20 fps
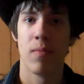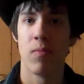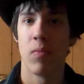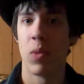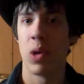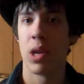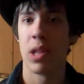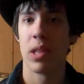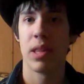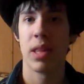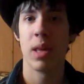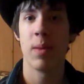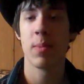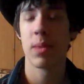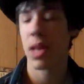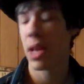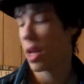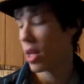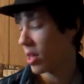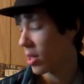what it
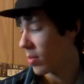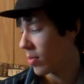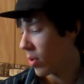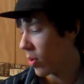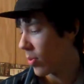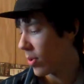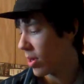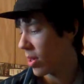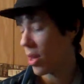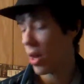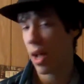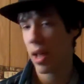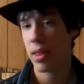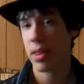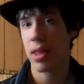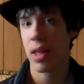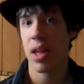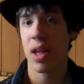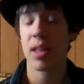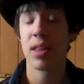seems like at the moment. And I'd
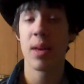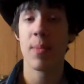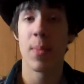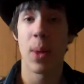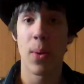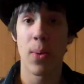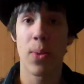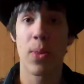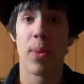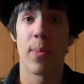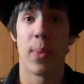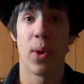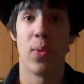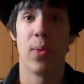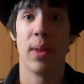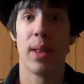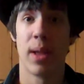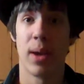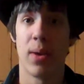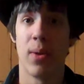say both of them are
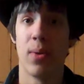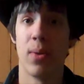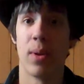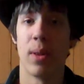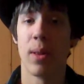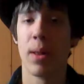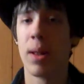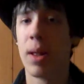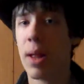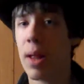really cool.